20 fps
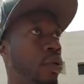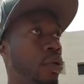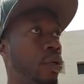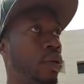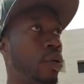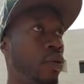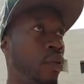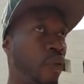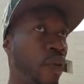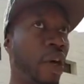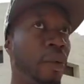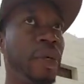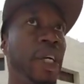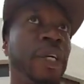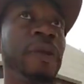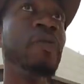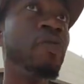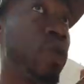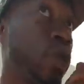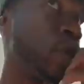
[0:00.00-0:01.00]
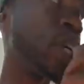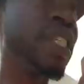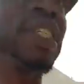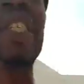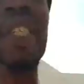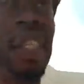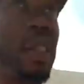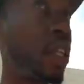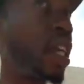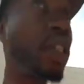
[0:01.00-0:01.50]
You feel me? This
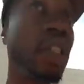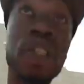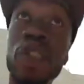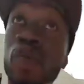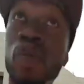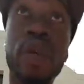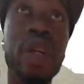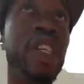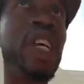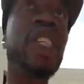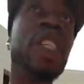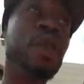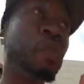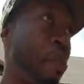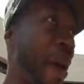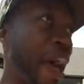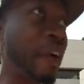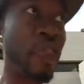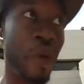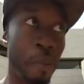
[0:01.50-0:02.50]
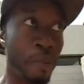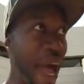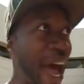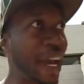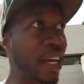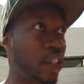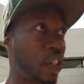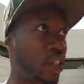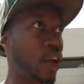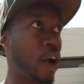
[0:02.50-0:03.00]
is
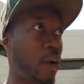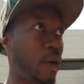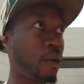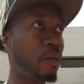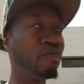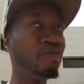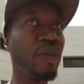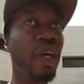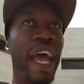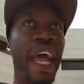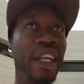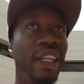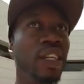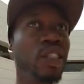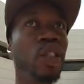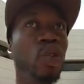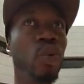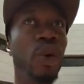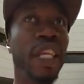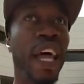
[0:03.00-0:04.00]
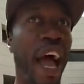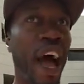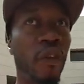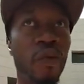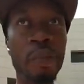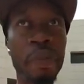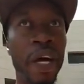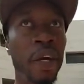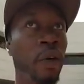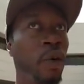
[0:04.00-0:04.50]
mathematics though, and this is what the
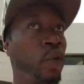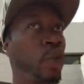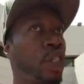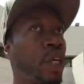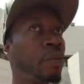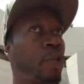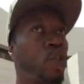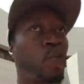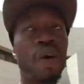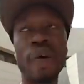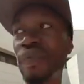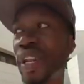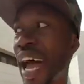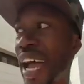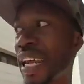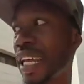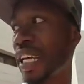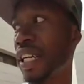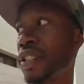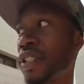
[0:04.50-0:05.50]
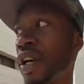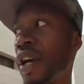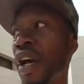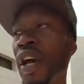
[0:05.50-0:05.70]
alphabetical symmetry of light is.